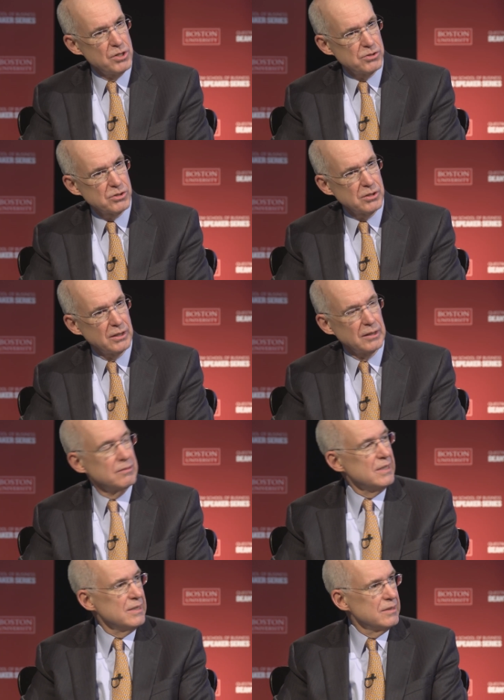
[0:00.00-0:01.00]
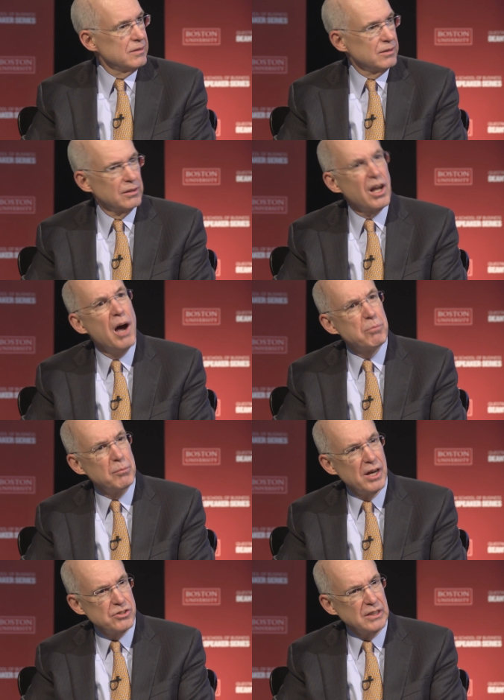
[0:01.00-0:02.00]
risk. Uh, the, the,
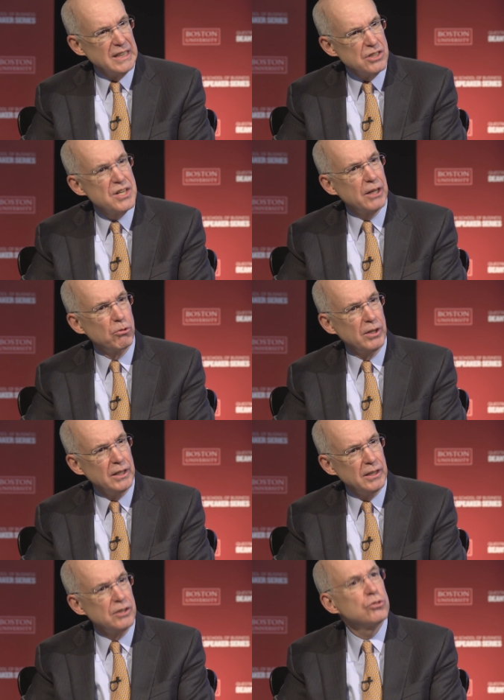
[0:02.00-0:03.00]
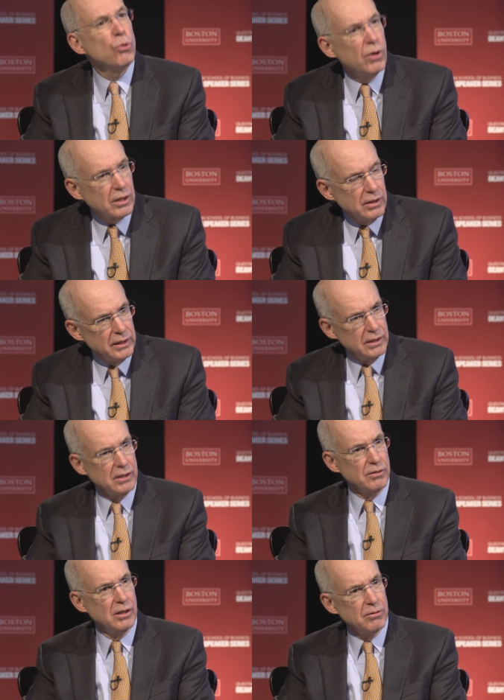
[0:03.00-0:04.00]
compromising the integrity historically
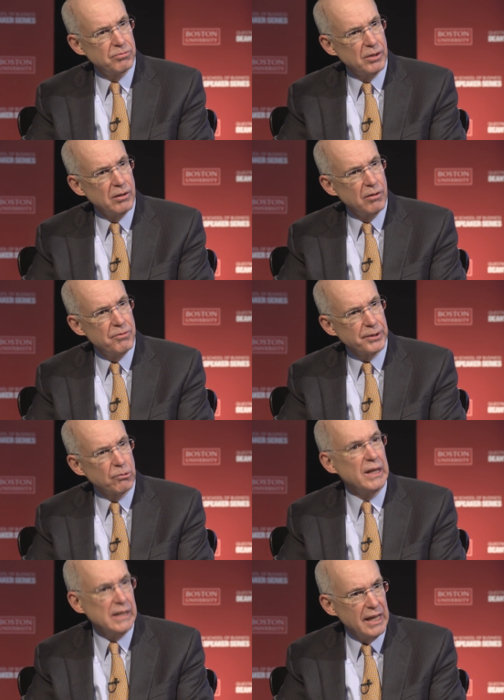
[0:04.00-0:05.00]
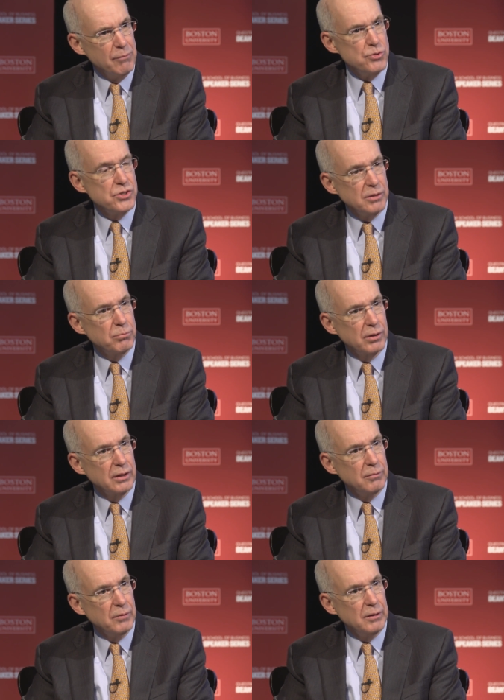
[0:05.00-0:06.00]
of, of, uh, of the great names in,
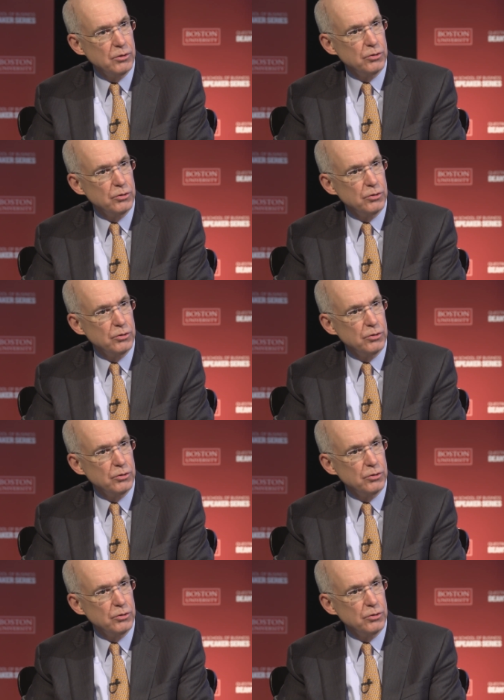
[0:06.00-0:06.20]
yeah. in, in,